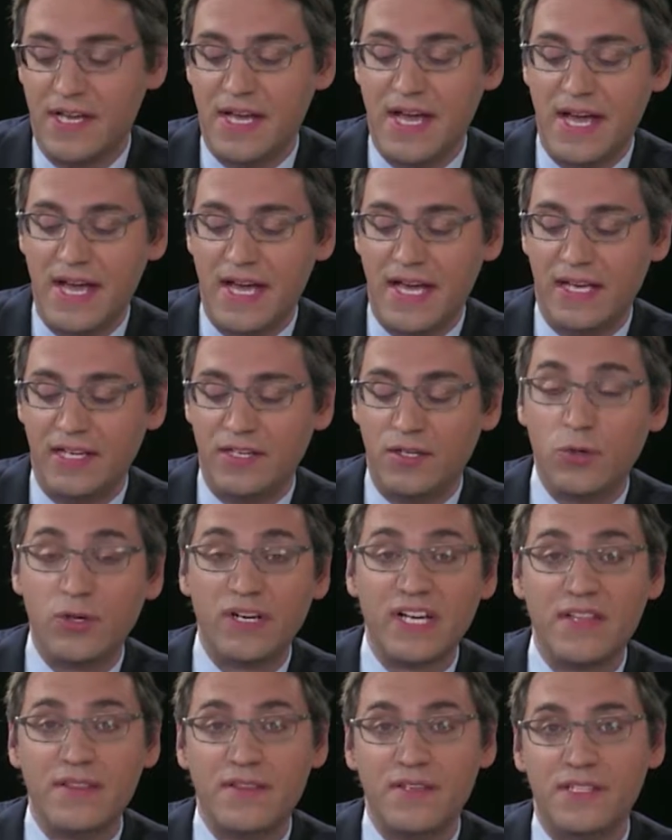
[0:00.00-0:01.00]
and look
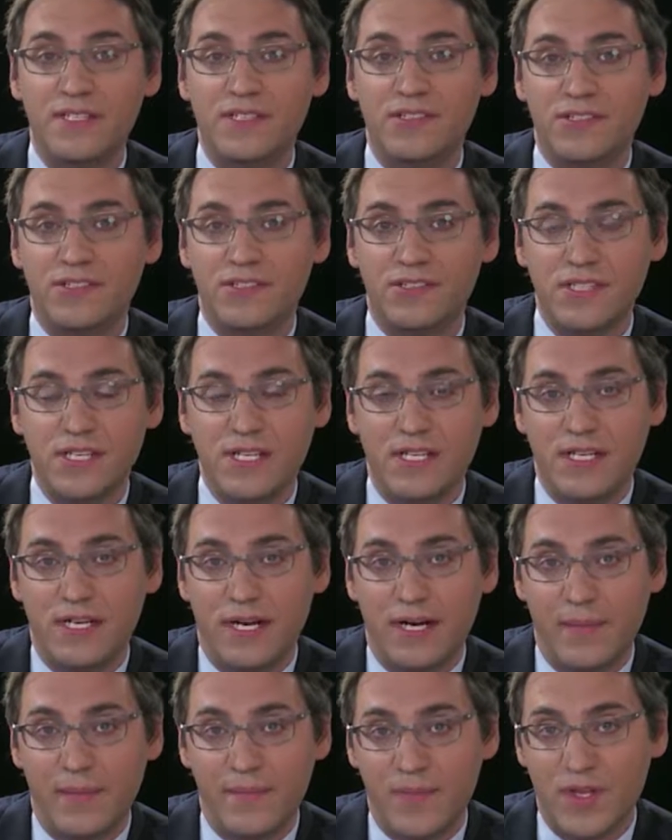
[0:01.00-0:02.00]
at these
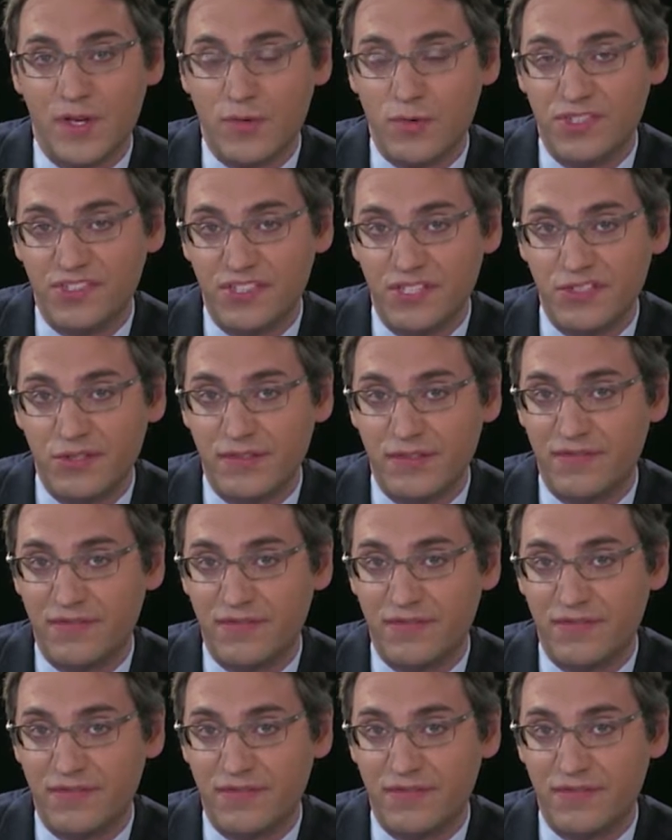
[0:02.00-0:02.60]
residual